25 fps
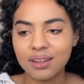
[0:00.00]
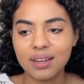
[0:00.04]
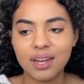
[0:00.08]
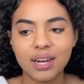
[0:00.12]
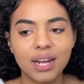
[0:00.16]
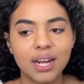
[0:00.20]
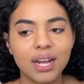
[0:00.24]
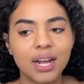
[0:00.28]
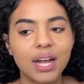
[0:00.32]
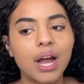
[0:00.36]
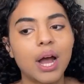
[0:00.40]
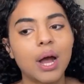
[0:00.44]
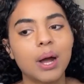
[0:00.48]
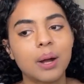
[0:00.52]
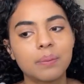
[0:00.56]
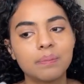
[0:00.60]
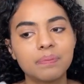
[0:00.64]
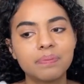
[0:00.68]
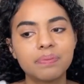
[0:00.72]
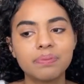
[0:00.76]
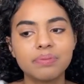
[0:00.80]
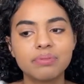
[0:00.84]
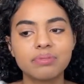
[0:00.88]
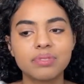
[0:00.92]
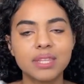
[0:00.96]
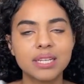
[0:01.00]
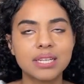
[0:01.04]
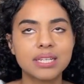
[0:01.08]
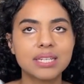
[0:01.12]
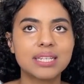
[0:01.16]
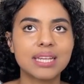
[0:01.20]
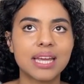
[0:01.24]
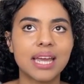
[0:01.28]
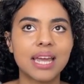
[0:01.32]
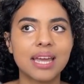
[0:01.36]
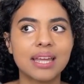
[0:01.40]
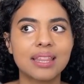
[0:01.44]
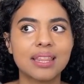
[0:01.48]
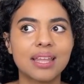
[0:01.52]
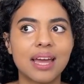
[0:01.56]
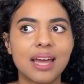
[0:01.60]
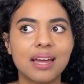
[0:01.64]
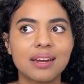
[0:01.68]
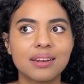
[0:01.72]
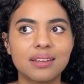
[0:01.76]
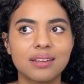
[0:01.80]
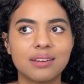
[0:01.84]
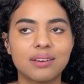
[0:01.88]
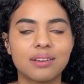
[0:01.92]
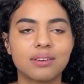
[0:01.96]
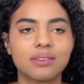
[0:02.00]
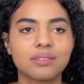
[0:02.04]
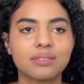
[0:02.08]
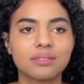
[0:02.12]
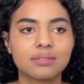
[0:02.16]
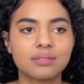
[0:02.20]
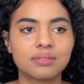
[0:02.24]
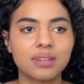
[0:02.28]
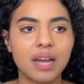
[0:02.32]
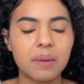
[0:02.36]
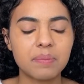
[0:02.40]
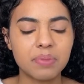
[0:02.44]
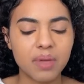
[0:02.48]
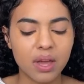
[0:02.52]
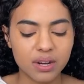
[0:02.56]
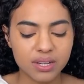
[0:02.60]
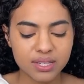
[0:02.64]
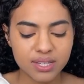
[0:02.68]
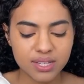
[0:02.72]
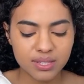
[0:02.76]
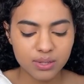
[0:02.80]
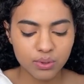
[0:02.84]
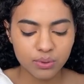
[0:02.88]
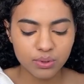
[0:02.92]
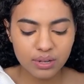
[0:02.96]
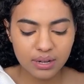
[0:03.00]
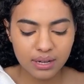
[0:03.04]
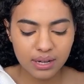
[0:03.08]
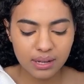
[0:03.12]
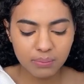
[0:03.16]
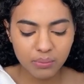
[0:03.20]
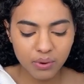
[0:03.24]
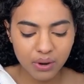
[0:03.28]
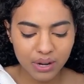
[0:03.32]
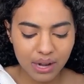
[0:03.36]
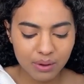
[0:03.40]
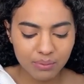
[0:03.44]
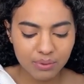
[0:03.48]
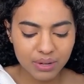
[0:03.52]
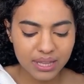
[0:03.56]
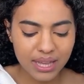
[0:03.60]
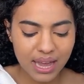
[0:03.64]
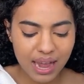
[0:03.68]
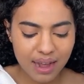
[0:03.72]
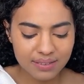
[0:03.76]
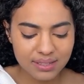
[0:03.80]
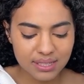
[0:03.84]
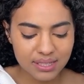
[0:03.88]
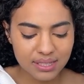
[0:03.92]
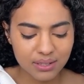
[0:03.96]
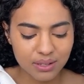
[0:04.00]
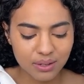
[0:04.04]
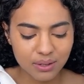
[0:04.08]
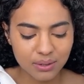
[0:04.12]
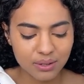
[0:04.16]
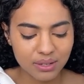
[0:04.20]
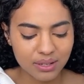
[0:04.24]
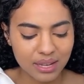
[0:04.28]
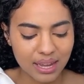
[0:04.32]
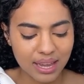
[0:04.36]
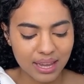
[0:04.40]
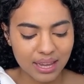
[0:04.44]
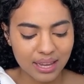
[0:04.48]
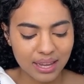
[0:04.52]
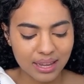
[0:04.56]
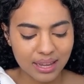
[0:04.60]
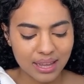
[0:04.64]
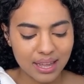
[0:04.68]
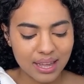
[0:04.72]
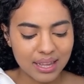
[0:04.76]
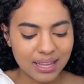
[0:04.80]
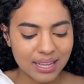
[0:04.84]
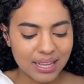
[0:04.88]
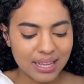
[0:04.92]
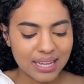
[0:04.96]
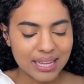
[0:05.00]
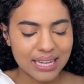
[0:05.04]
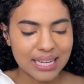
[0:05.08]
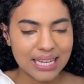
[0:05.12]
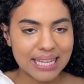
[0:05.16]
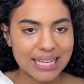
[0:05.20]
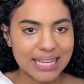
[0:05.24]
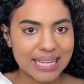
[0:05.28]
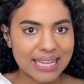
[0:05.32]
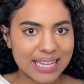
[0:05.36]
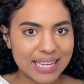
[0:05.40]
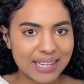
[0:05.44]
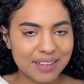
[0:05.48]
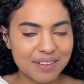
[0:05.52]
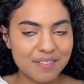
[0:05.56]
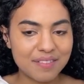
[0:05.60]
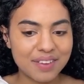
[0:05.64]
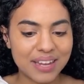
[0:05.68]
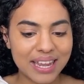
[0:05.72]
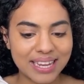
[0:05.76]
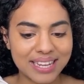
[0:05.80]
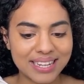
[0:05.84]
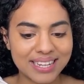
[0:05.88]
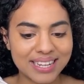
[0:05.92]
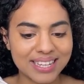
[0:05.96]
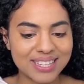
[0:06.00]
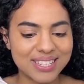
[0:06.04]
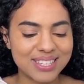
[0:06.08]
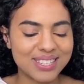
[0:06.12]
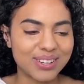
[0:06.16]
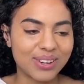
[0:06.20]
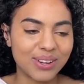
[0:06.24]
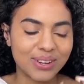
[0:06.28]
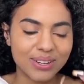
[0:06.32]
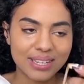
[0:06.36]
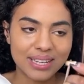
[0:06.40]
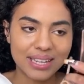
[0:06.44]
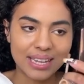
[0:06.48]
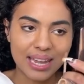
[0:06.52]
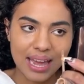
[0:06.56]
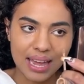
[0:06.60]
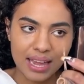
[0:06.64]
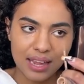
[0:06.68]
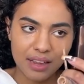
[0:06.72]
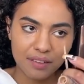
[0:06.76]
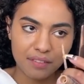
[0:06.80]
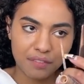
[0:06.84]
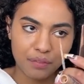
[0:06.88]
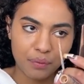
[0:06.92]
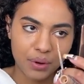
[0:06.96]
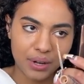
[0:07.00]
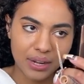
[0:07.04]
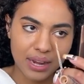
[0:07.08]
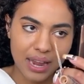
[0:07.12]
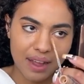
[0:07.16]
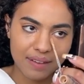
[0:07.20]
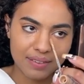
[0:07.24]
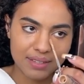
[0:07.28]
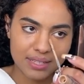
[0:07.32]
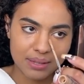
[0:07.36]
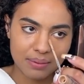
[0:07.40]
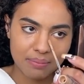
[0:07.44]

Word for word: gonna come the day that you know i'm not a student anymore and i really have to go like live like an adult life where you have to